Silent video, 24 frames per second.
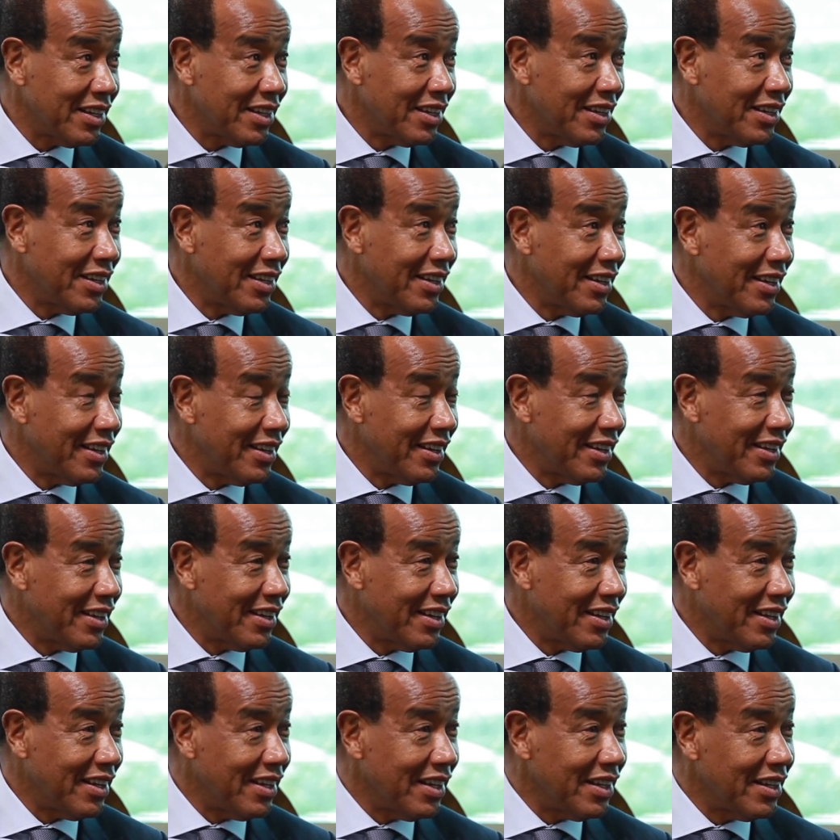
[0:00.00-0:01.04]
Oh.
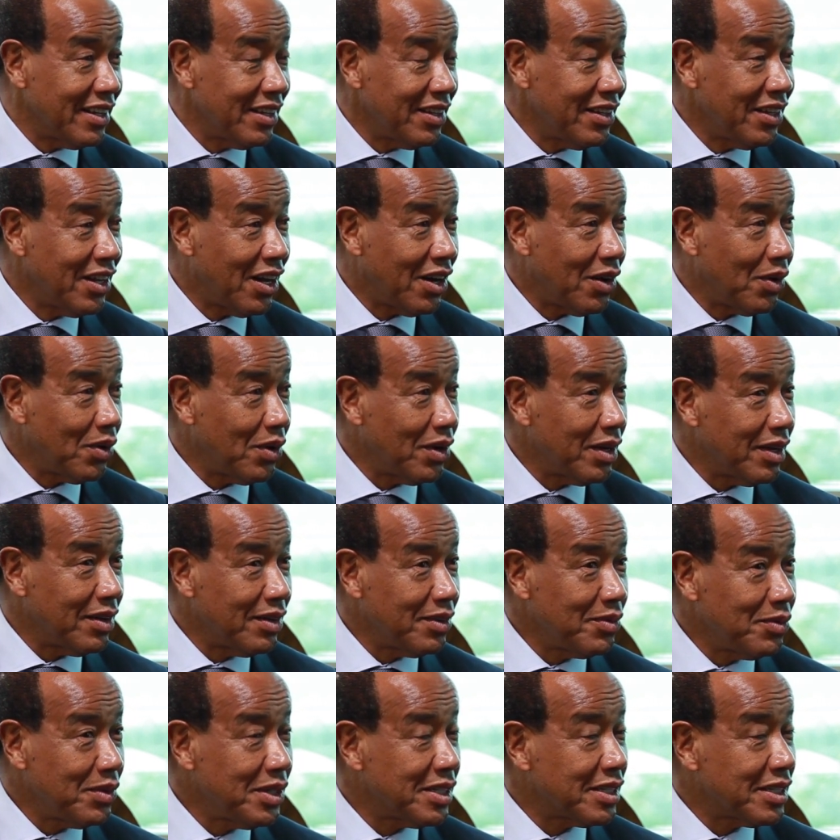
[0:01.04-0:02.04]
Now, we